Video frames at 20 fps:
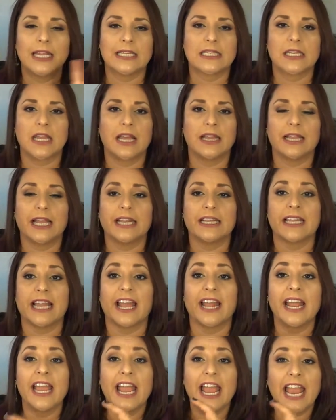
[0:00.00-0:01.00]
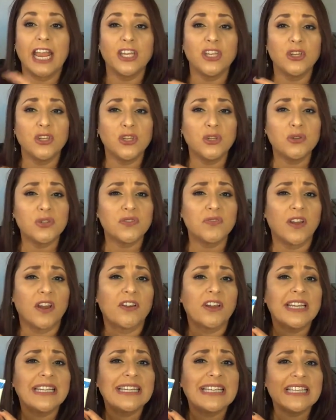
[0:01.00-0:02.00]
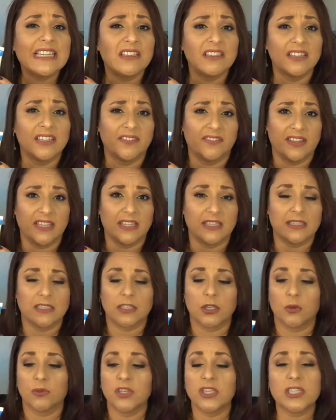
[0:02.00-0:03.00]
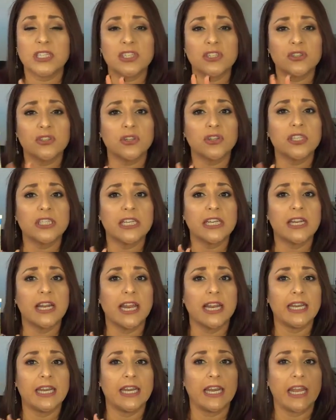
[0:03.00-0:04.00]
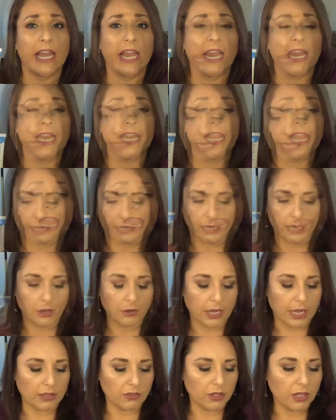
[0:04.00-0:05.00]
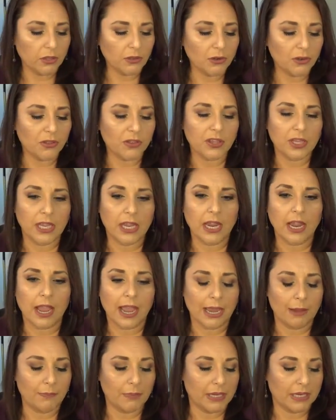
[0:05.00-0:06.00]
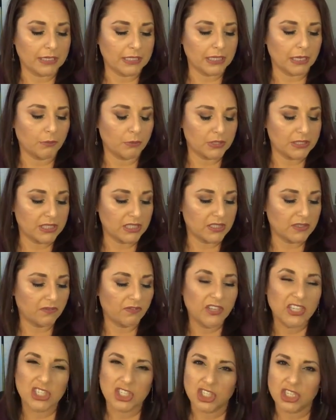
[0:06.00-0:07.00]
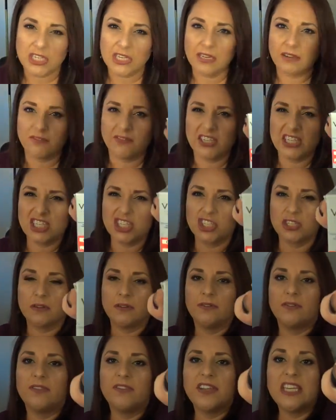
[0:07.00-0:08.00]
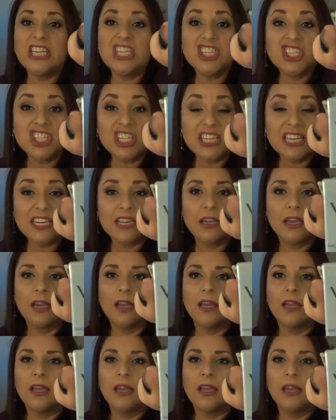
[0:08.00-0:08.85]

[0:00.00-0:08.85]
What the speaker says: It's not like that. And you use very little of this. So this is $13.99. Like that. Okay, the other thing I picked up was this Vichy